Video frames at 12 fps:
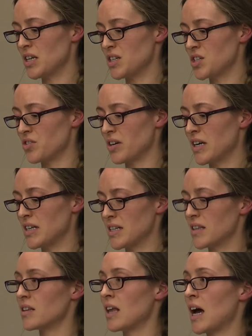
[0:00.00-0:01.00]
histories
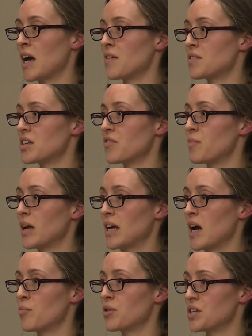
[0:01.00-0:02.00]
in the lives of many
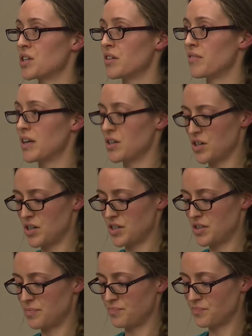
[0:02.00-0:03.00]
Aboriginal
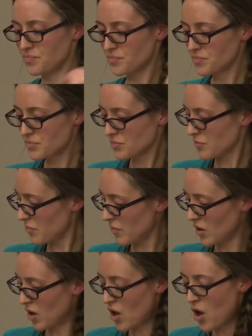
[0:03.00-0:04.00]
offenders.
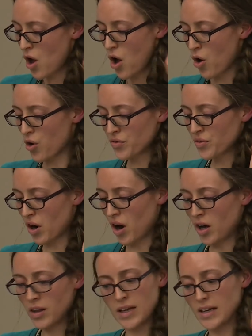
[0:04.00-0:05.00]

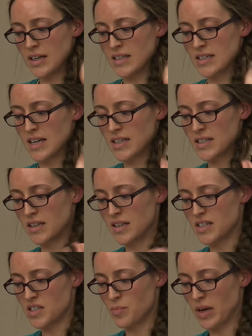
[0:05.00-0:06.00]
Overall, in discussing
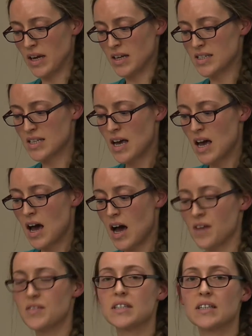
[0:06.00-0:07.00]
these debates,
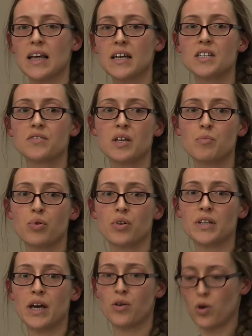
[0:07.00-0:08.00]
I've selectively
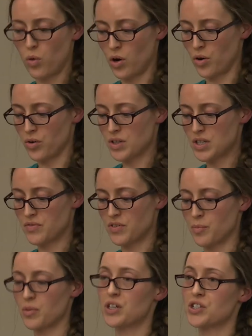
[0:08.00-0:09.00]
pulled out quotes
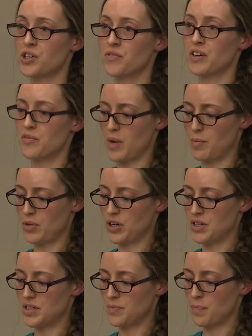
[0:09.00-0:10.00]
from Conservative
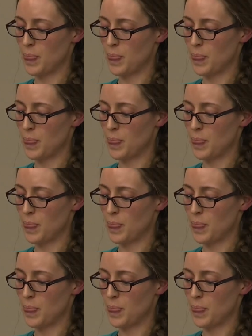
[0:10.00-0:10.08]
members.